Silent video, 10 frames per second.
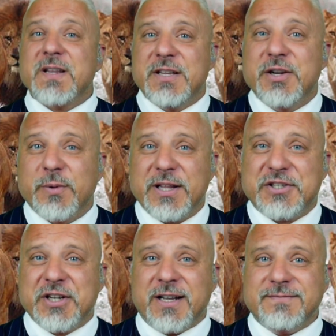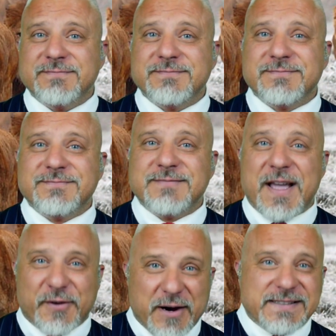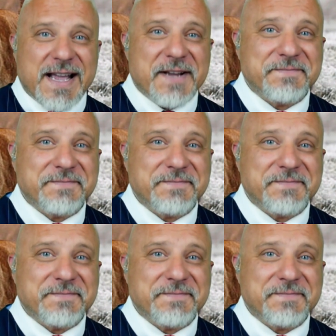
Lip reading: you really should. Have a great day.